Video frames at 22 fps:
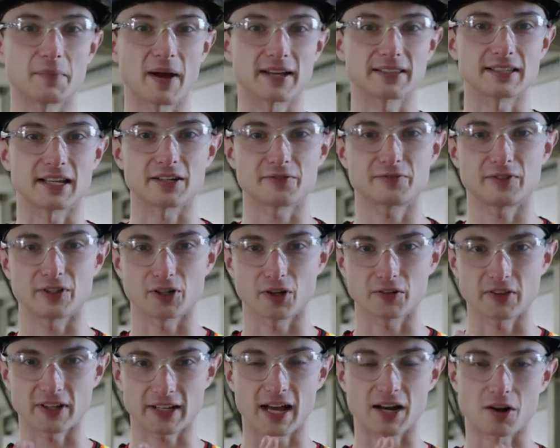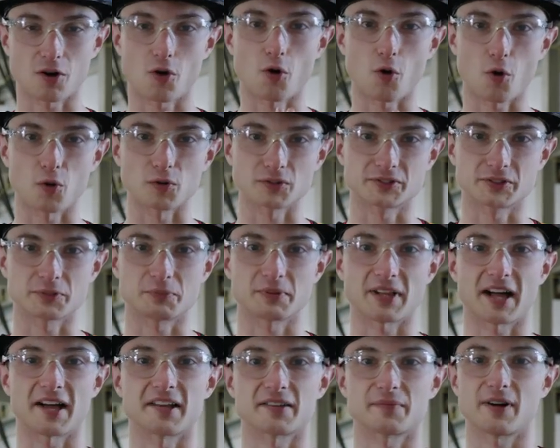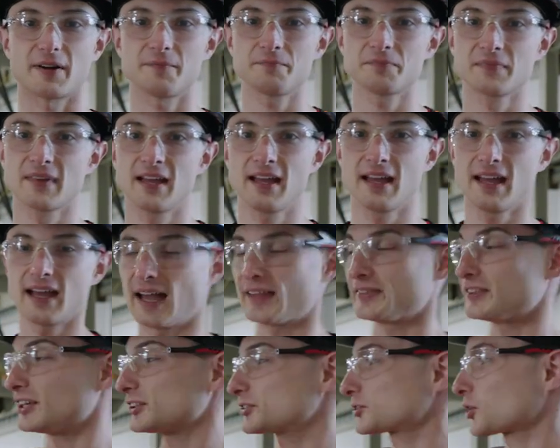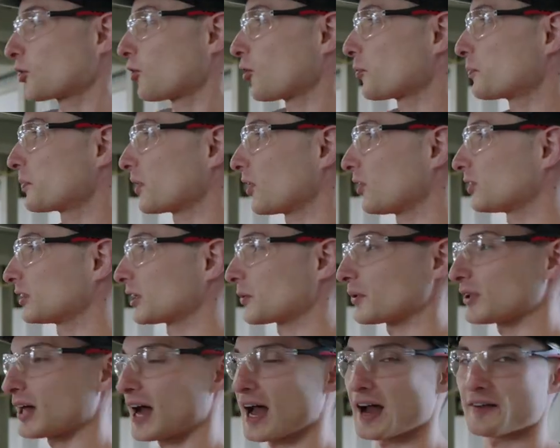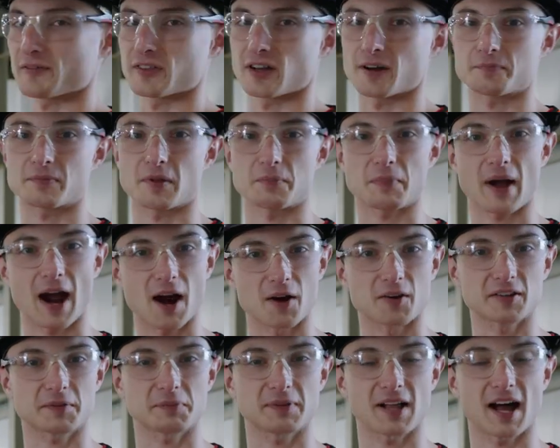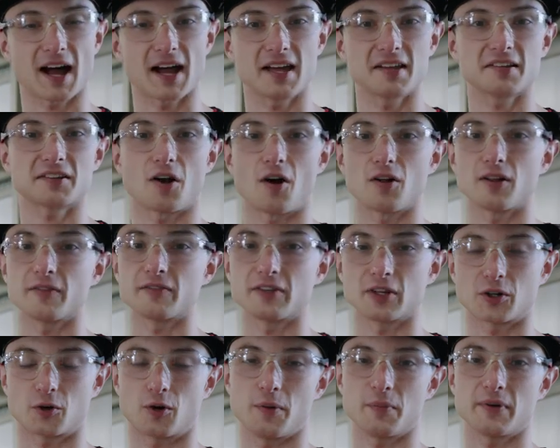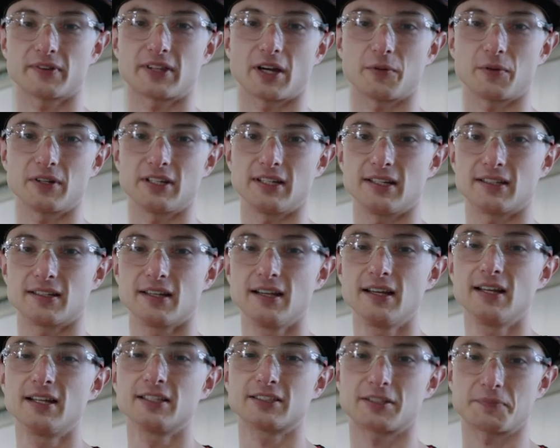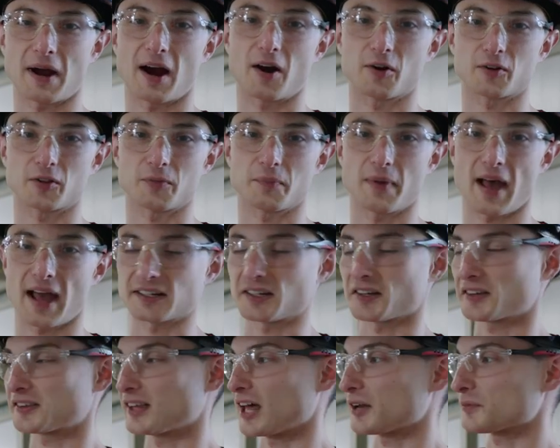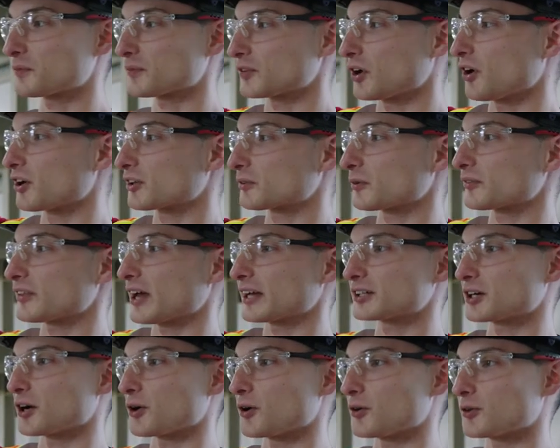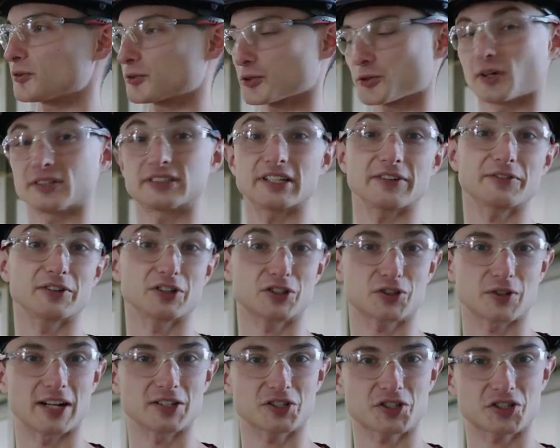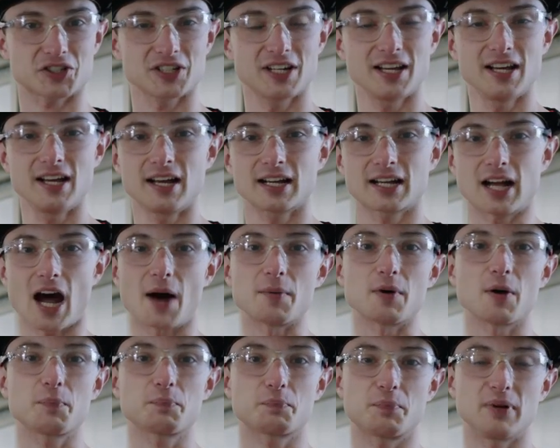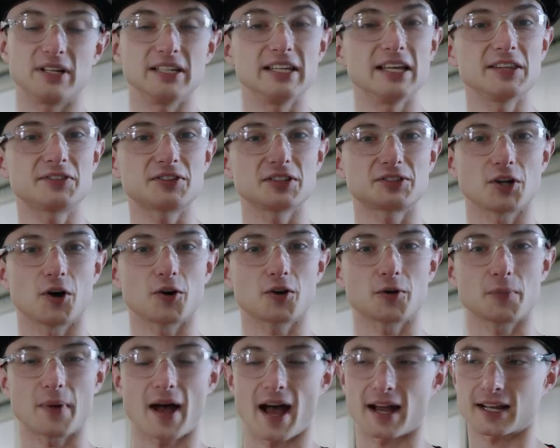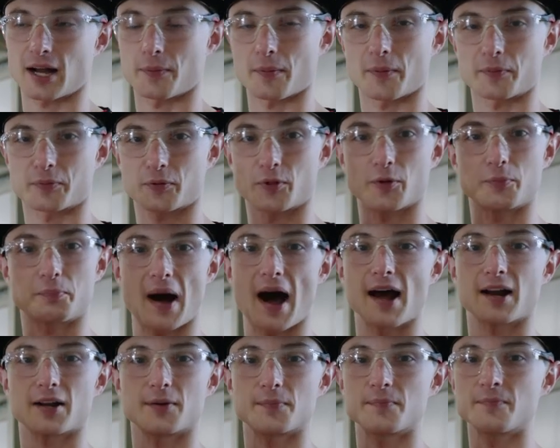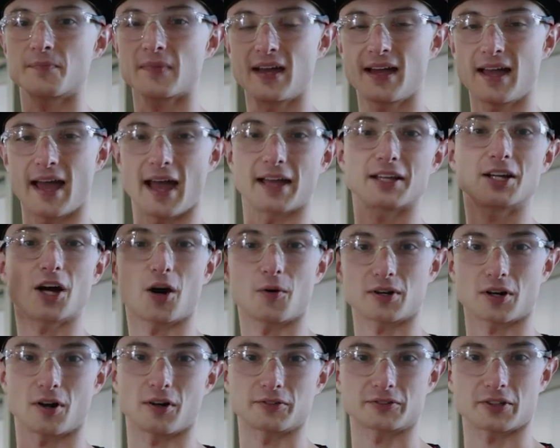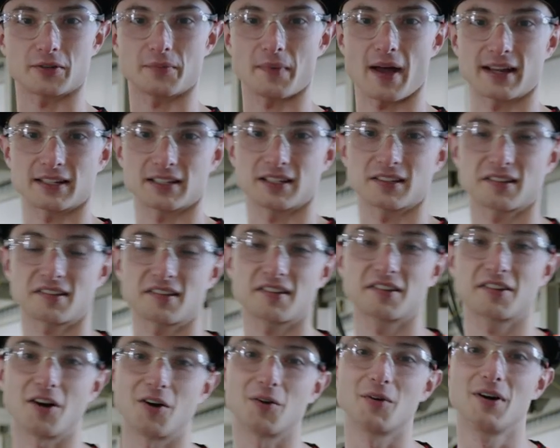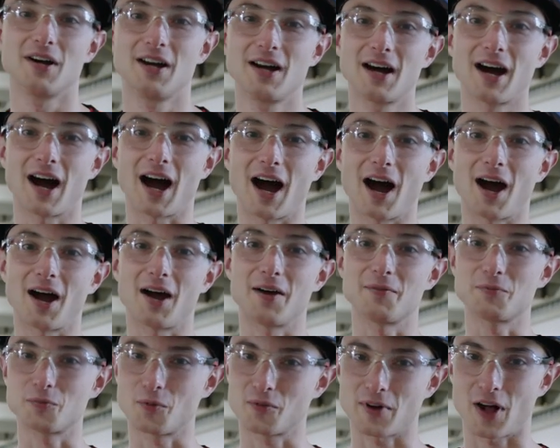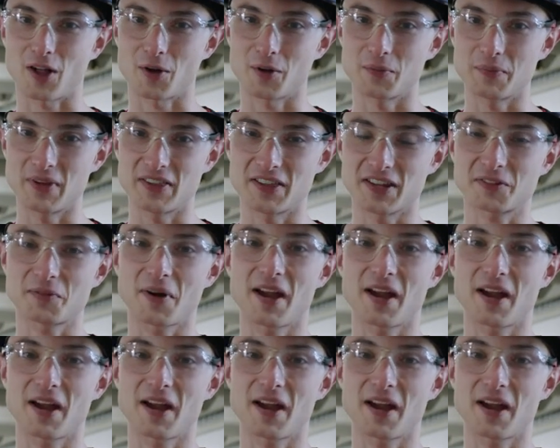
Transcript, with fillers: magnetic field that kind of holds the plasma. And this whole building will have the, the power supplies, all the equipment that we need to power the magnets. Then those will then go through a different trench, come up beneath the tokamak, come up to the bottom, and go in all to the magnets. So uh, will follow me this